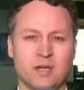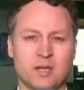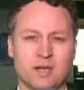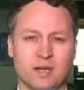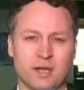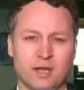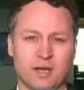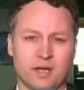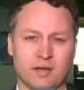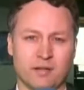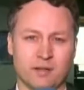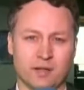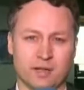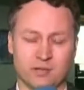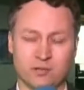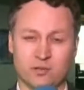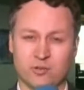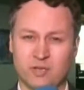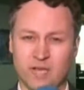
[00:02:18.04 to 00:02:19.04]

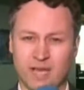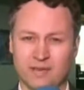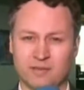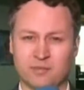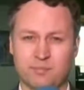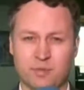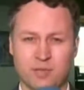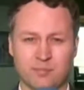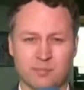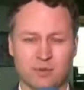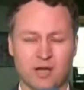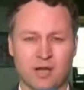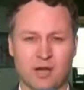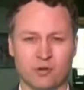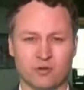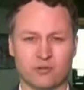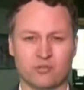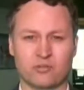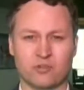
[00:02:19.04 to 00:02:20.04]
and to get people
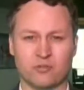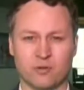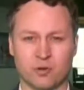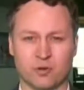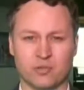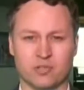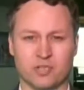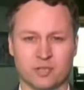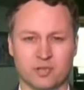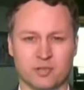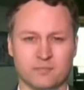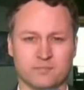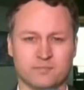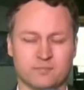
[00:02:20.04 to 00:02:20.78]
out to vote here.